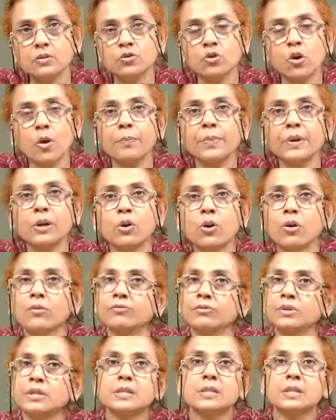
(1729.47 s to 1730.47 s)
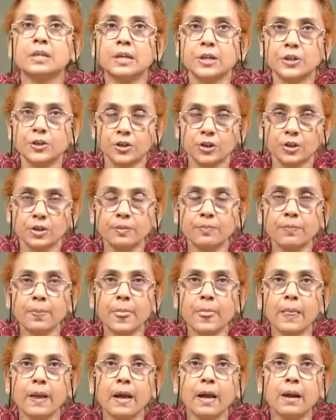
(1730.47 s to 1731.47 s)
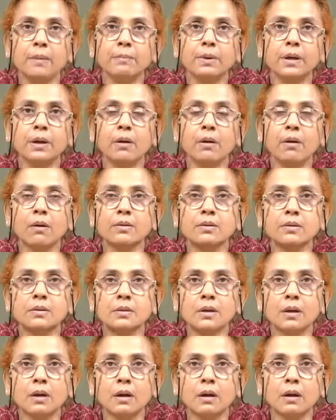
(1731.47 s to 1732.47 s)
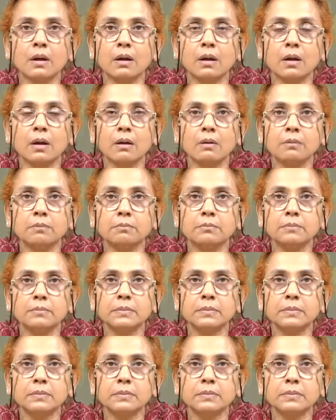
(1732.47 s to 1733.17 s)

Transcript: topic of discussion because uh,